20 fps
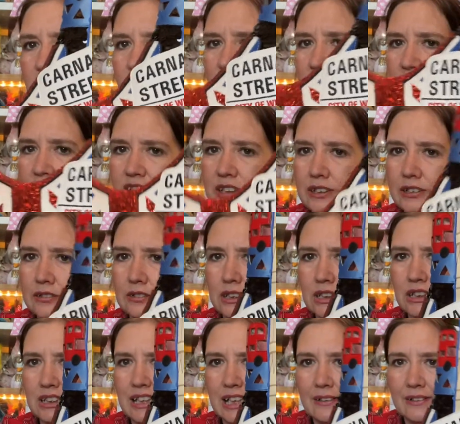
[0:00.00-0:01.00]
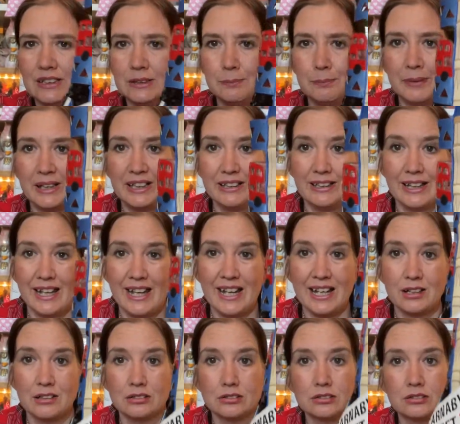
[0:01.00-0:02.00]
So that was big day
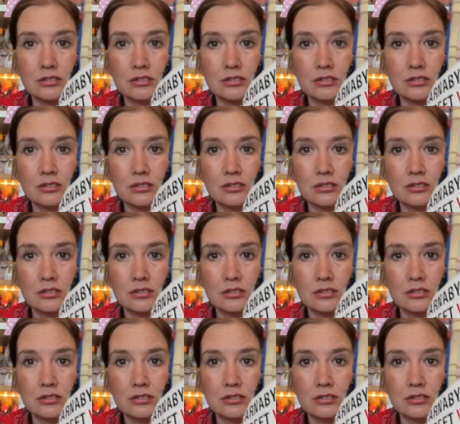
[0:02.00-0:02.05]
out,